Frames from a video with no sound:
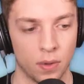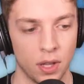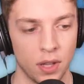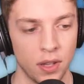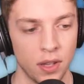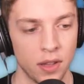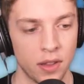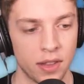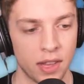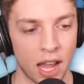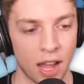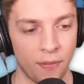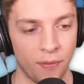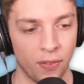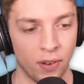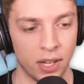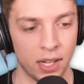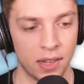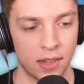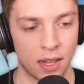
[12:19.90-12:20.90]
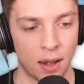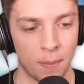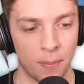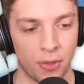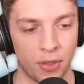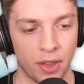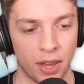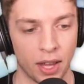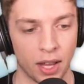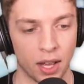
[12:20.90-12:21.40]
This is definitely
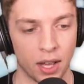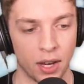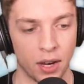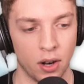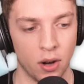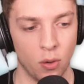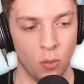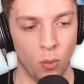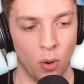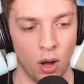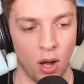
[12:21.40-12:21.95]
something. I don't know what.